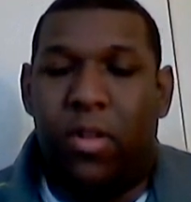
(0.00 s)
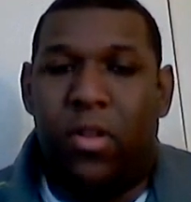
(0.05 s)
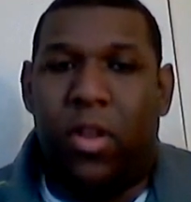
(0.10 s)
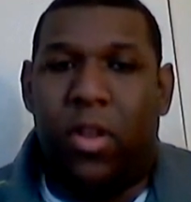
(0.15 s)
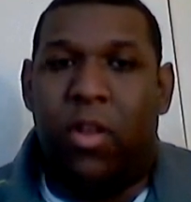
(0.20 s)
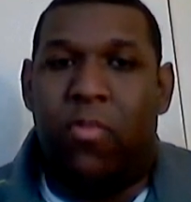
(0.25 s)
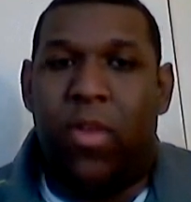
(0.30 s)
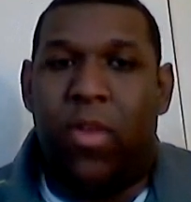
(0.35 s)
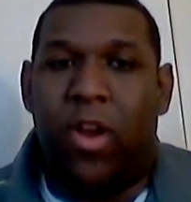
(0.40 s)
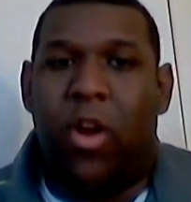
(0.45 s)

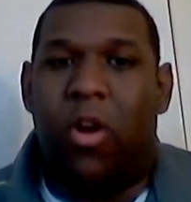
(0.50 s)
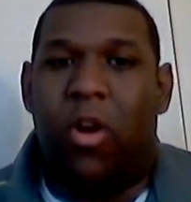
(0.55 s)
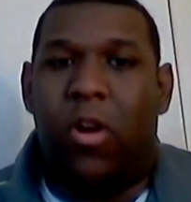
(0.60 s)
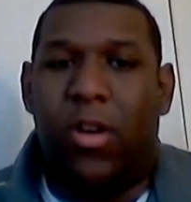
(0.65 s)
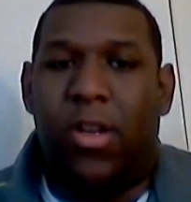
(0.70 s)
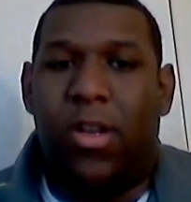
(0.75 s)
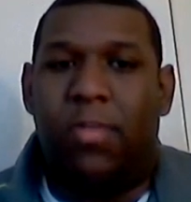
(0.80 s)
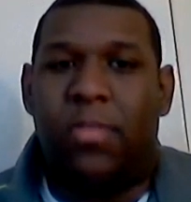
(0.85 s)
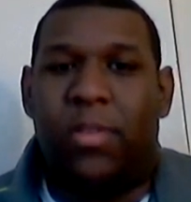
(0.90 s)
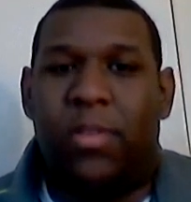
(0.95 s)
they don't want to
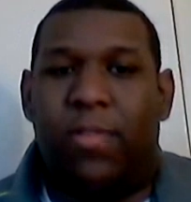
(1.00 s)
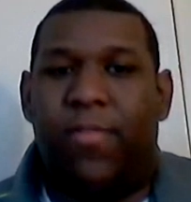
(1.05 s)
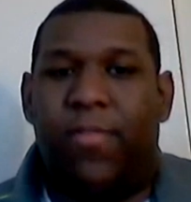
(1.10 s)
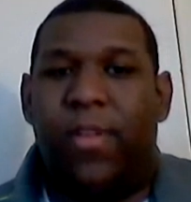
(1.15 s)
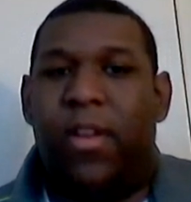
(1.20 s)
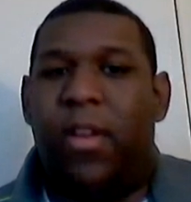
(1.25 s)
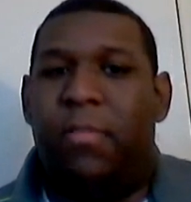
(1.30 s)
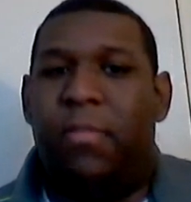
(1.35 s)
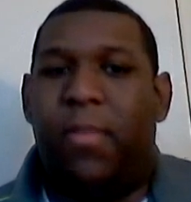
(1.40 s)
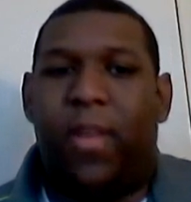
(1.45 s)
hurt them
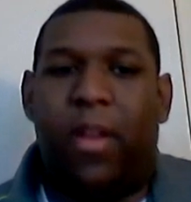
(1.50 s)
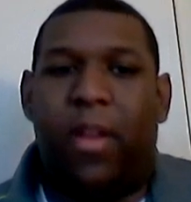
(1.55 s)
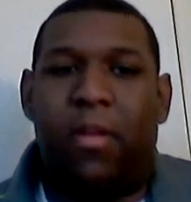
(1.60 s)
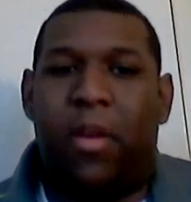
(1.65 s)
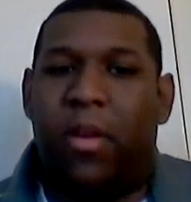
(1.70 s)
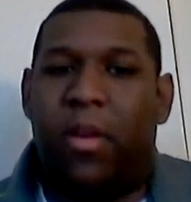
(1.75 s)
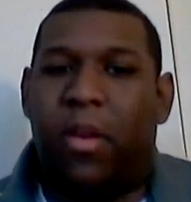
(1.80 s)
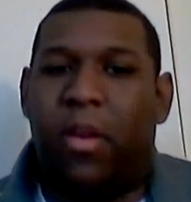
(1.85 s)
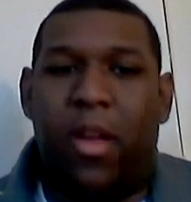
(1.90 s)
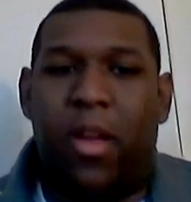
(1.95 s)
severely, but
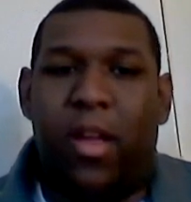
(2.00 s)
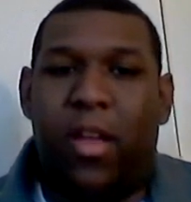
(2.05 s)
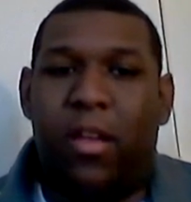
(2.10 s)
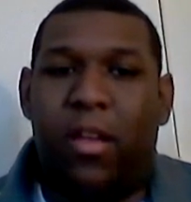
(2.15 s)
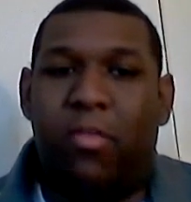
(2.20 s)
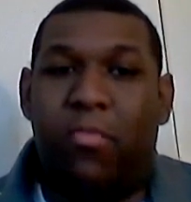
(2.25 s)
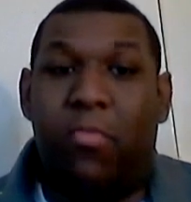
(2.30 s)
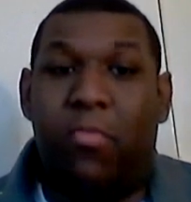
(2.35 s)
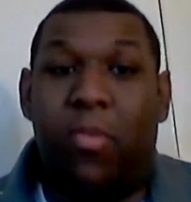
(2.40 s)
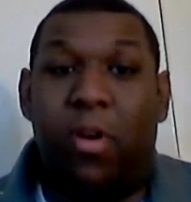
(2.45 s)
they're not
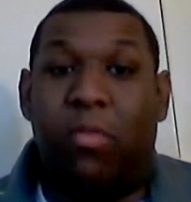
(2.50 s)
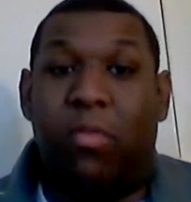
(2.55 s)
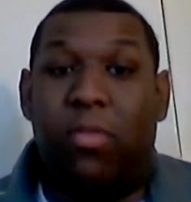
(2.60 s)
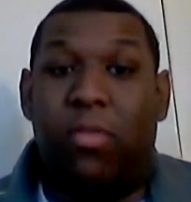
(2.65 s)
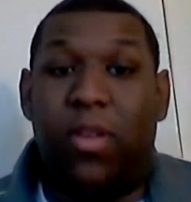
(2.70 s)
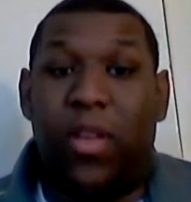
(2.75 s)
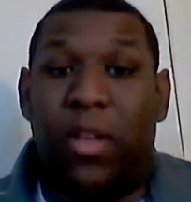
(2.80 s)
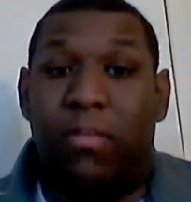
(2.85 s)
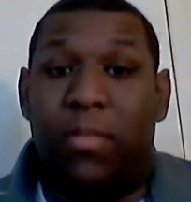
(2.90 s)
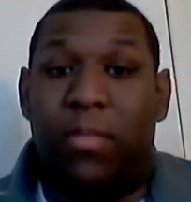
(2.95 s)
gonna work
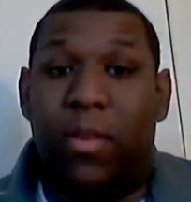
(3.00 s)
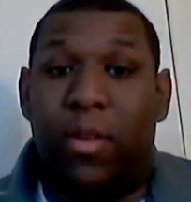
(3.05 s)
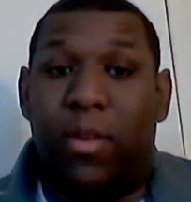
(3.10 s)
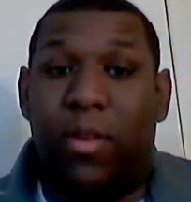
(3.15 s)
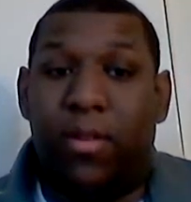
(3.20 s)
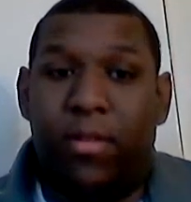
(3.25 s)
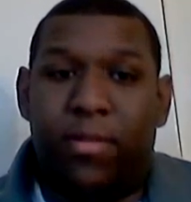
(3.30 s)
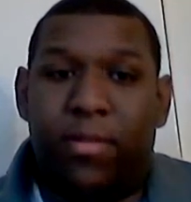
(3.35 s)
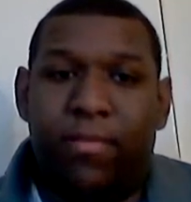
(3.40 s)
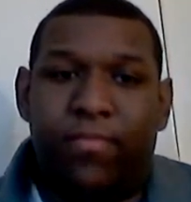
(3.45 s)
with them, you
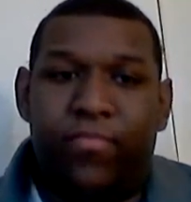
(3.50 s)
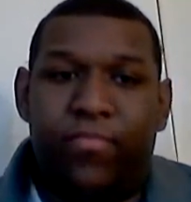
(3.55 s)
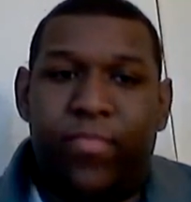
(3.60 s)
know.